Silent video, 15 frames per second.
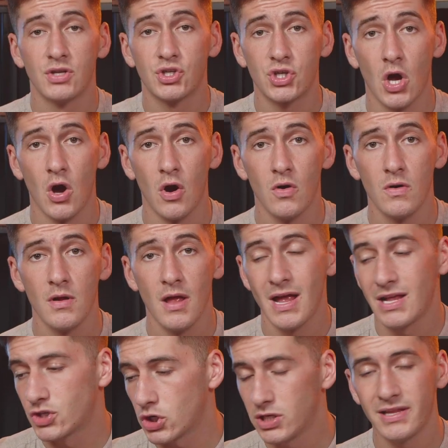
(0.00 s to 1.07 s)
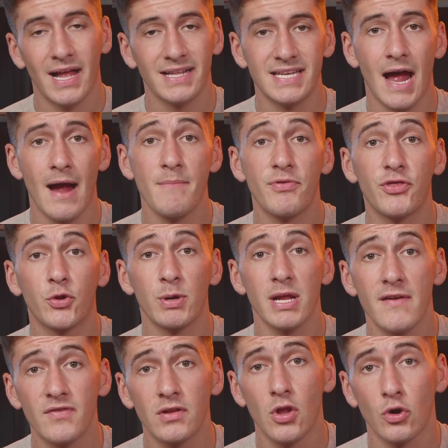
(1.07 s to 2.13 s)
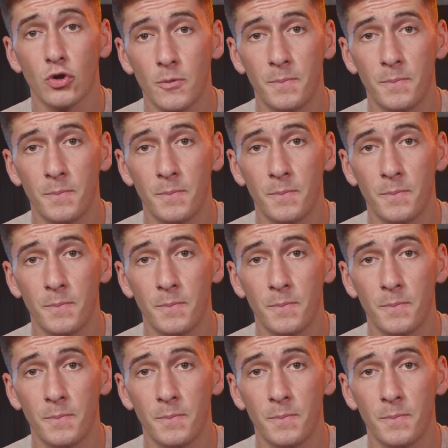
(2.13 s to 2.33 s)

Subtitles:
So during that time, 3 of the local